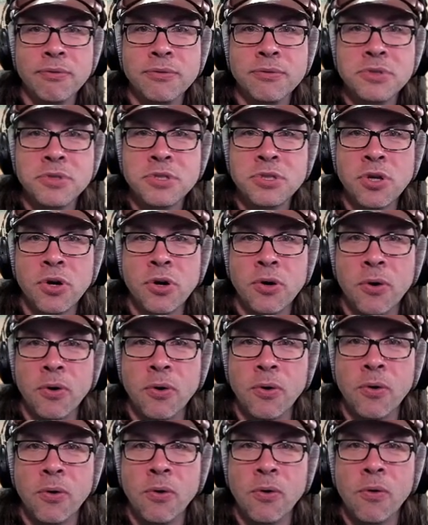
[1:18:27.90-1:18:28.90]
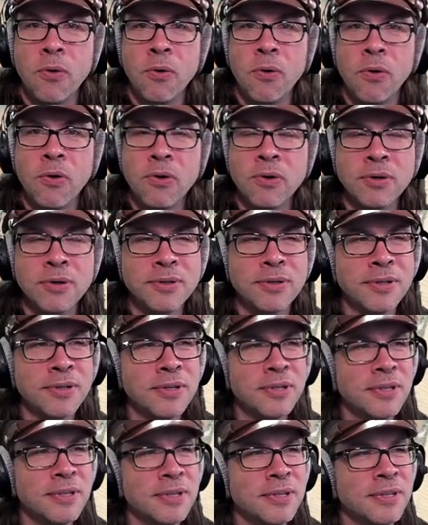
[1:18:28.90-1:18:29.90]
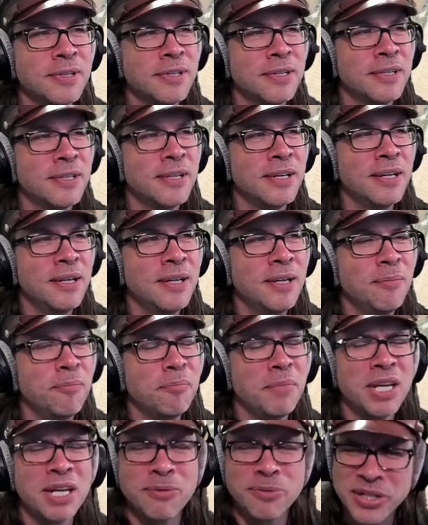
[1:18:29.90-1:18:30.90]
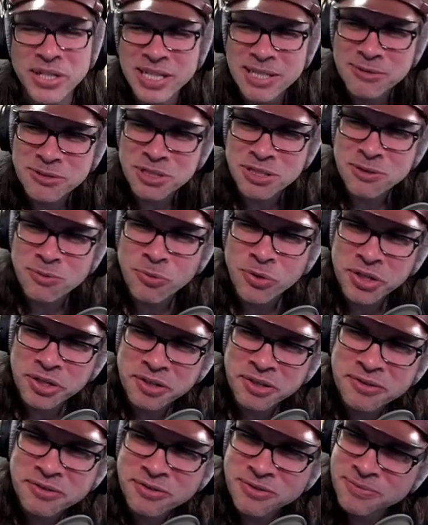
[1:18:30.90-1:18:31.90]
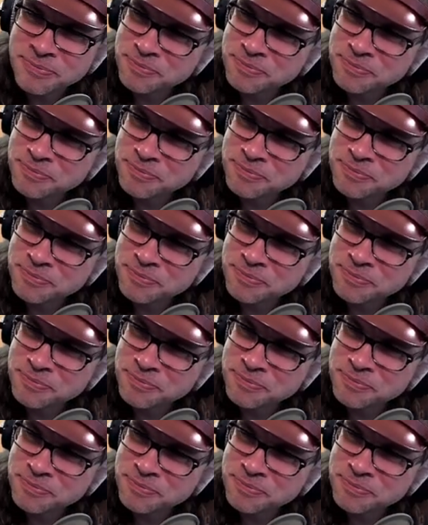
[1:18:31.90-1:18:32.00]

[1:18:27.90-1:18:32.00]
So, man, when I was 12,